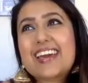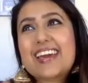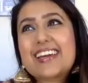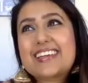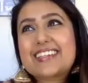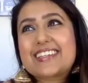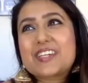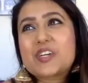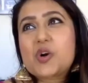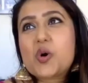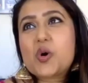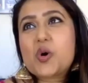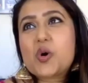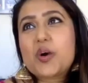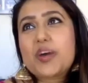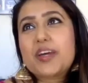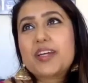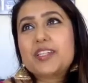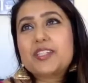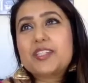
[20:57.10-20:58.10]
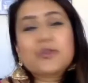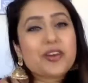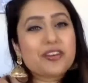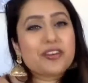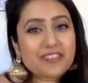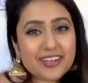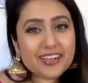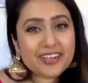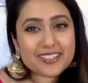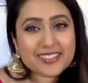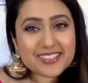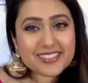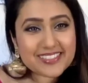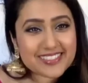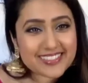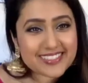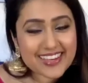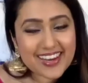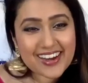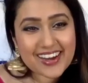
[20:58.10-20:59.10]
going to events
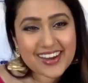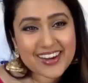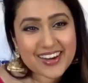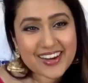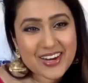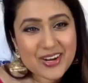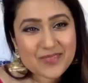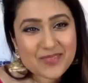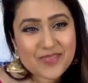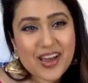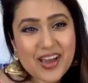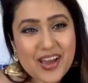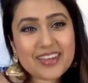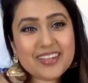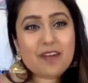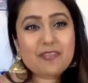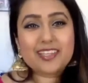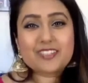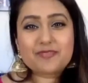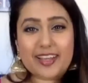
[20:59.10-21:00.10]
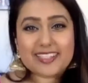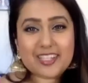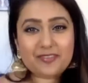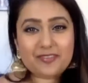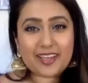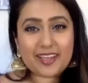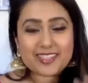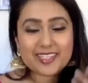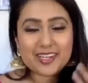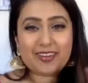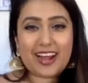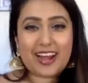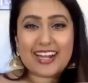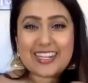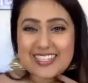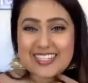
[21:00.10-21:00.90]
um, and just having this face-to-face interaction.